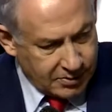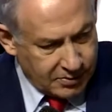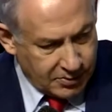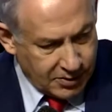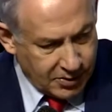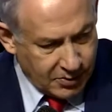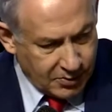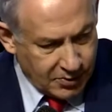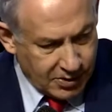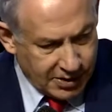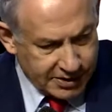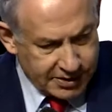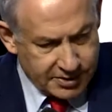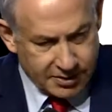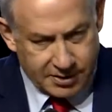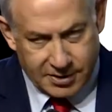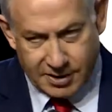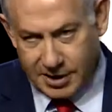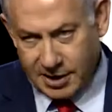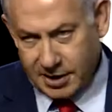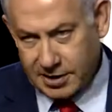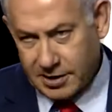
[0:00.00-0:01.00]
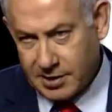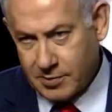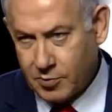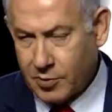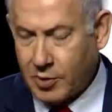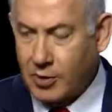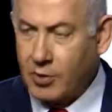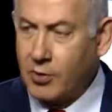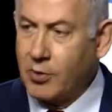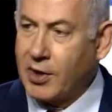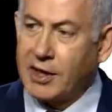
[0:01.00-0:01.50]
We want to connect them.
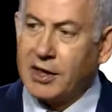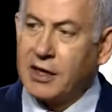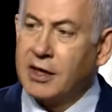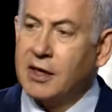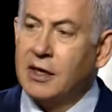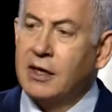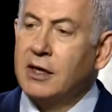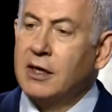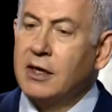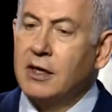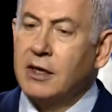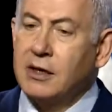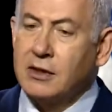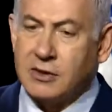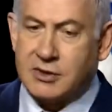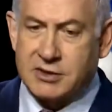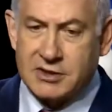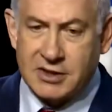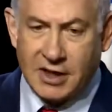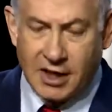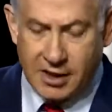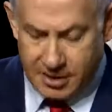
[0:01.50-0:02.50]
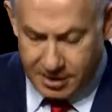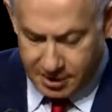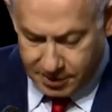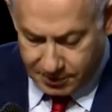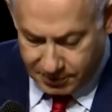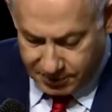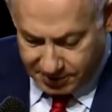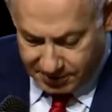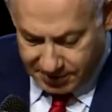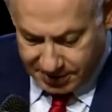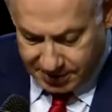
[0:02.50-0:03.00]
We're ready to sign an
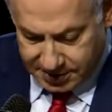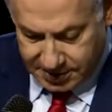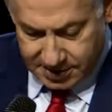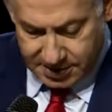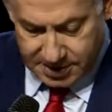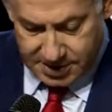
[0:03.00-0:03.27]
agreement.